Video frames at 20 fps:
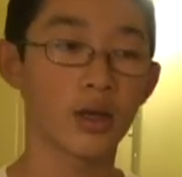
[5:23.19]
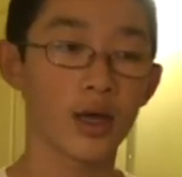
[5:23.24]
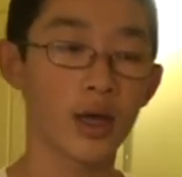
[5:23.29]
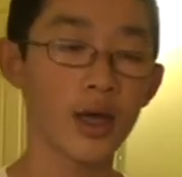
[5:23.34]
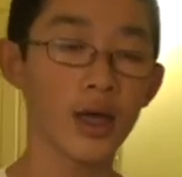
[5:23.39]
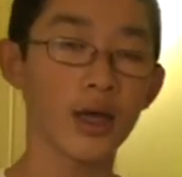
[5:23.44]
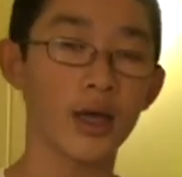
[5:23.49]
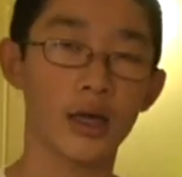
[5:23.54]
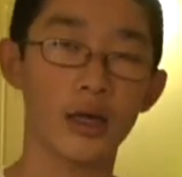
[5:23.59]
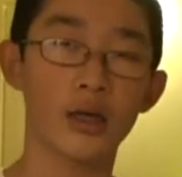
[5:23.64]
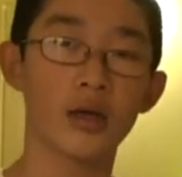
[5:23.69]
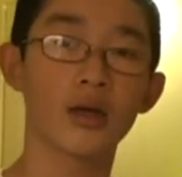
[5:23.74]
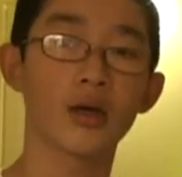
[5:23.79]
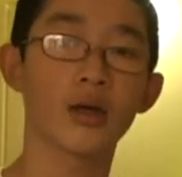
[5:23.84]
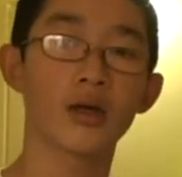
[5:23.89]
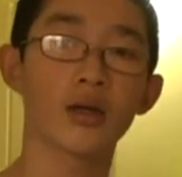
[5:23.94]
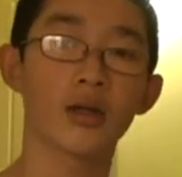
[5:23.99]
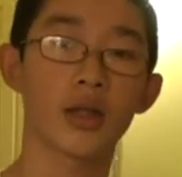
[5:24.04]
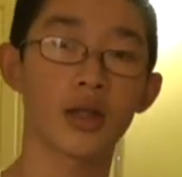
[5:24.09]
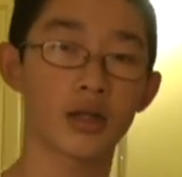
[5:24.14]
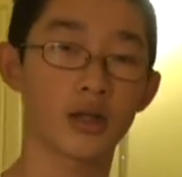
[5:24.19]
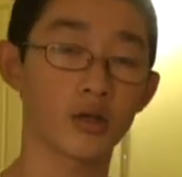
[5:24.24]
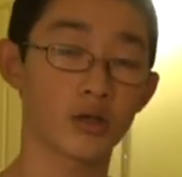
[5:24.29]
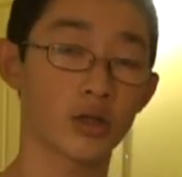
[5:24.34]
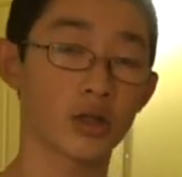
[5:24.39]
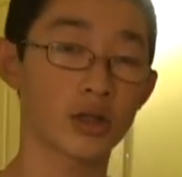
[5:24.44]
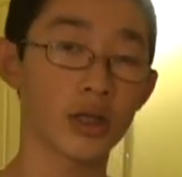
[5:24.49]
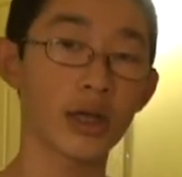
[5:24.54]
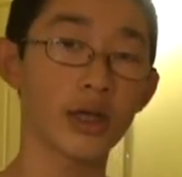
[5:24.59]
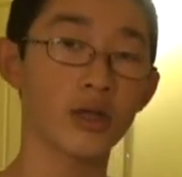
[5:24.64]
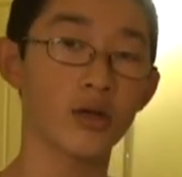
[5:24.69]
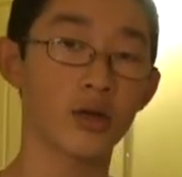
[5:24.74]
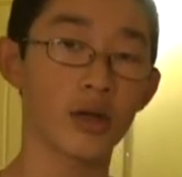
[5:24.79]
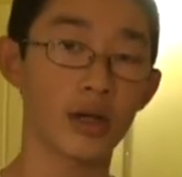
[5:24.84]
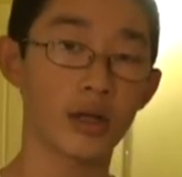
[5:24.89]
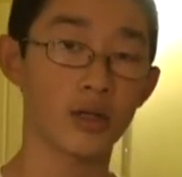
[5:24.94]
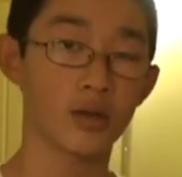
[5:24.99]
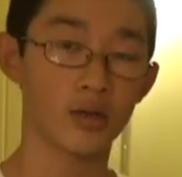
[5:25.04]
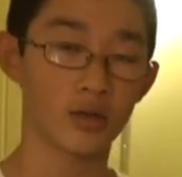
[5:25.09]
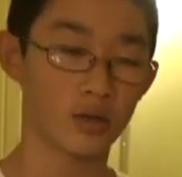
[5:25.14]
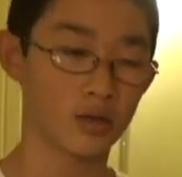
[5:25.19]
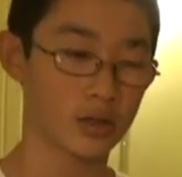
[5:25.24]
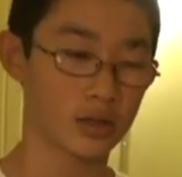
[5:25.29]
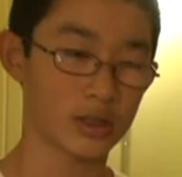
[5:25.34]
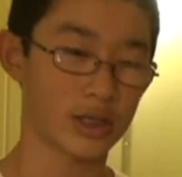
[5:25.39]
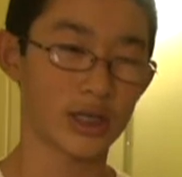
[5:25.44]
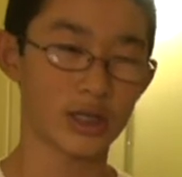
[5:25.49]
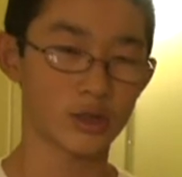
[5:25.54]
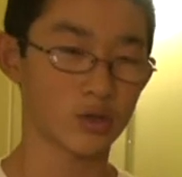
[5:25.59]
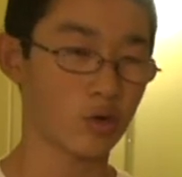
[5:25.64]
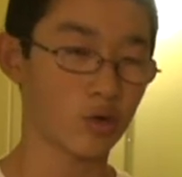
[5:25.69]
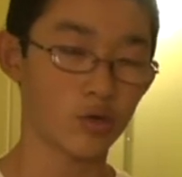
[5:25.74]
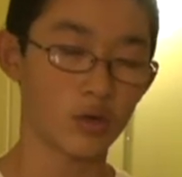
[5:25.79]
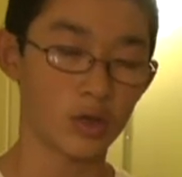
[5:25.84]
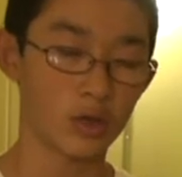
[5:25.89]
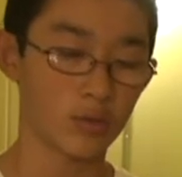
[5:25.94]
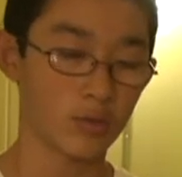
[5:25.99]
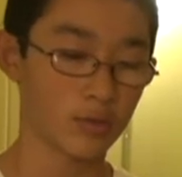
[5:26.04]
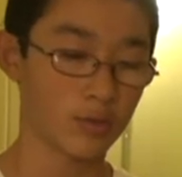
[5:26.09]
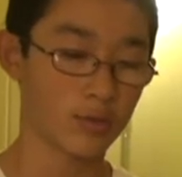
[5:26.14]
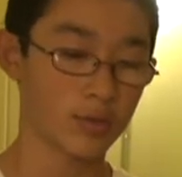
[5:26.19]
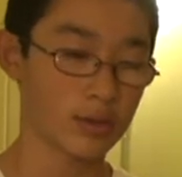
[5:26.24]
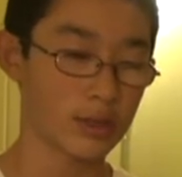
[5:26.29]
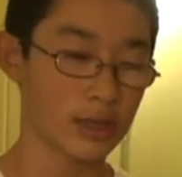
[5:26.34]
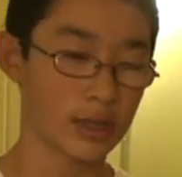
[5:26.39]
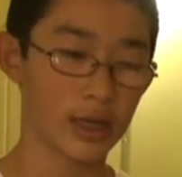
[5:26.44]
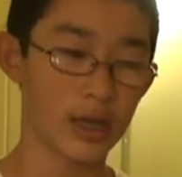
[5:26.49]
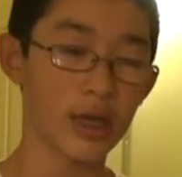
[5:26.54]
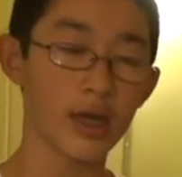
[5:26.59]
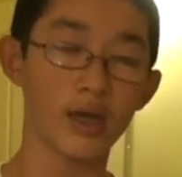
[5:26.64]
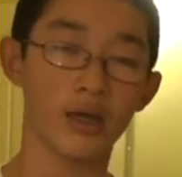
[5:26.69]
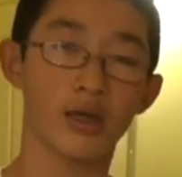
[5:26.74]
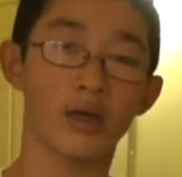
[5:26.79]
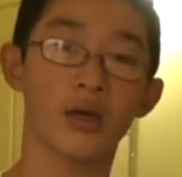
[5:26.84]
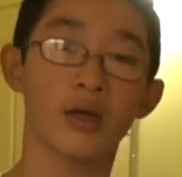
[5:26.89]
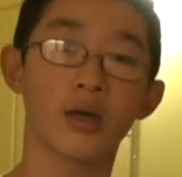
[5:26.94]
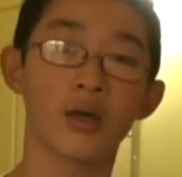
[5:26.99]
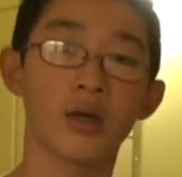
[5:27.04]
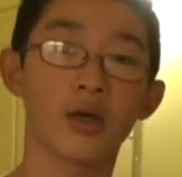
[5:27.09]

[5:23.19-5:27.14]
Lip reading: hey, like the designer and slash owner would be like, hey,